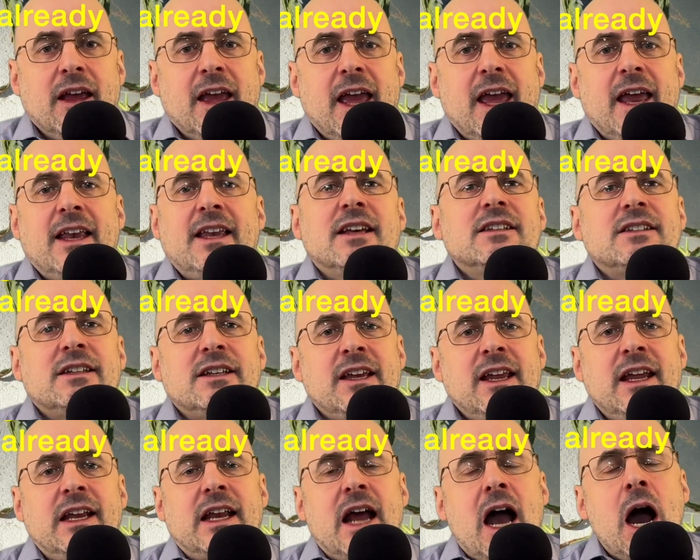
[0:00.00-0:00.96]
It doesn't
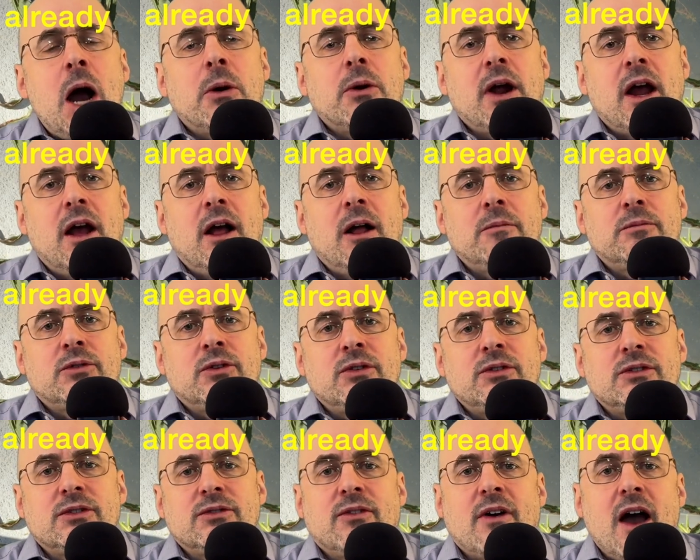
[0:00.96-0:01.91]
need our help
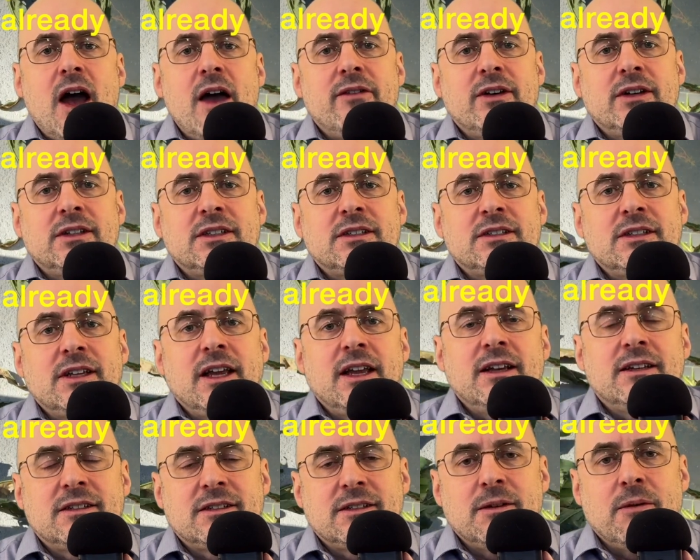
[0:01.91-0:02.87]
to survive. It just
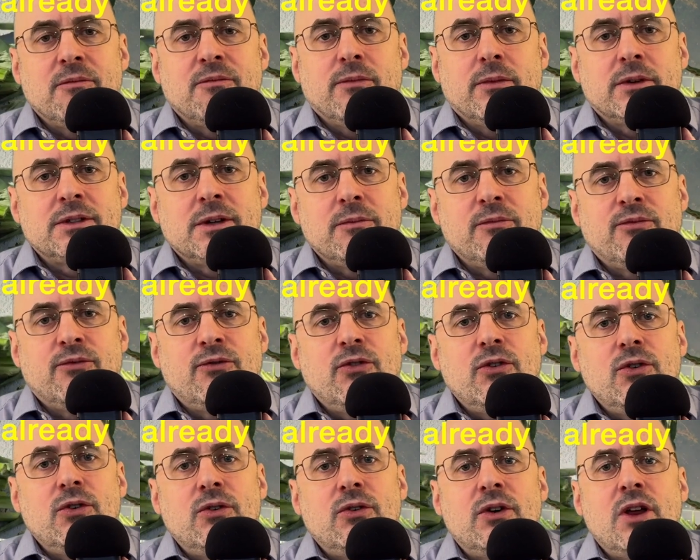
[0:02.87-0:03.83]
needs some
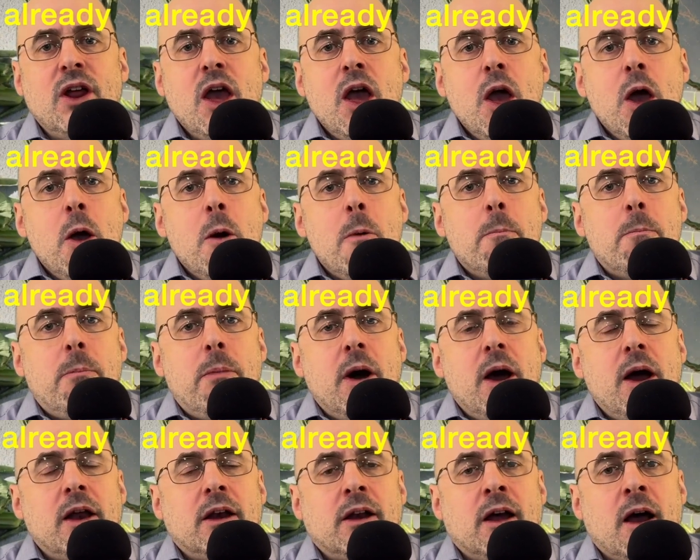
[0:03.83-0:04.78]
food,
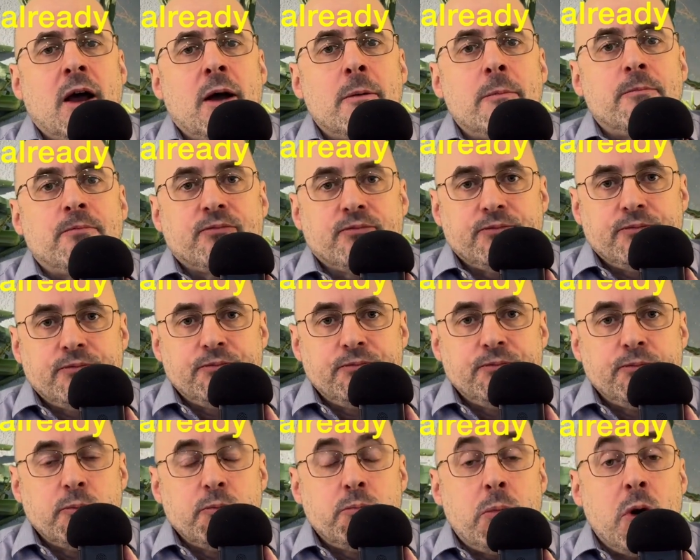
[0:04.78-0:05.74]
but
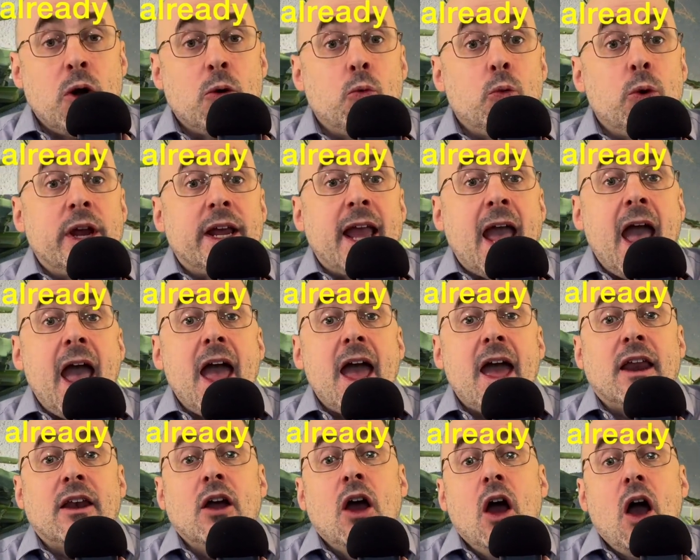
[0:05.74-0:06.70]
we can